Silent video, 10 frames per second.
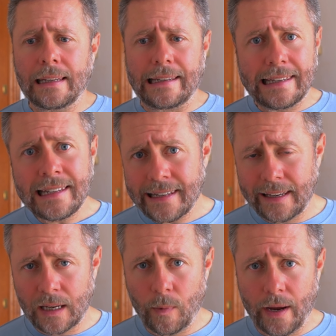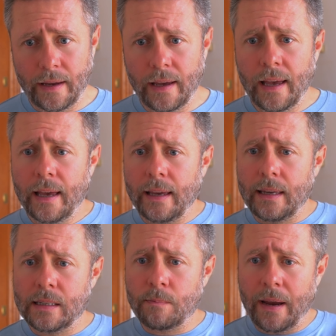The key takeaway
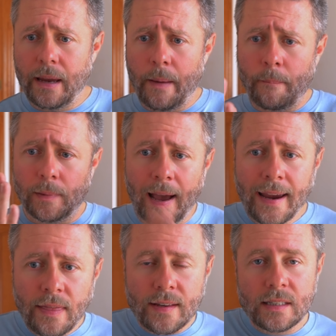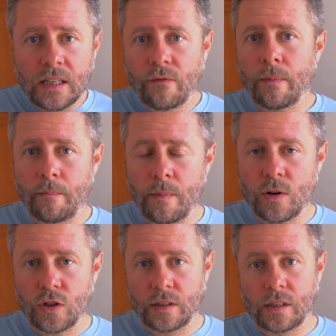is by applying these different
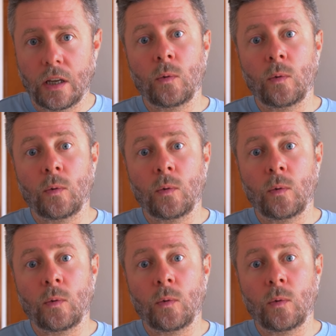permissions,